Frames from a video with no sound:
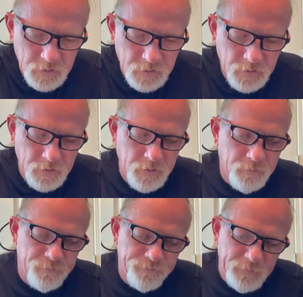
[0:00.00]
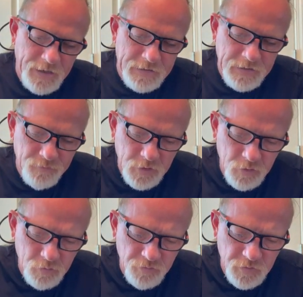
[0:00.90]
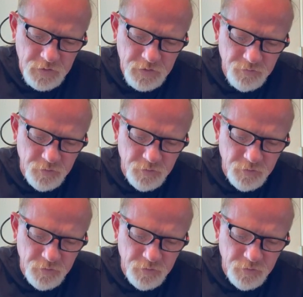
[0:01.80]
I never used these.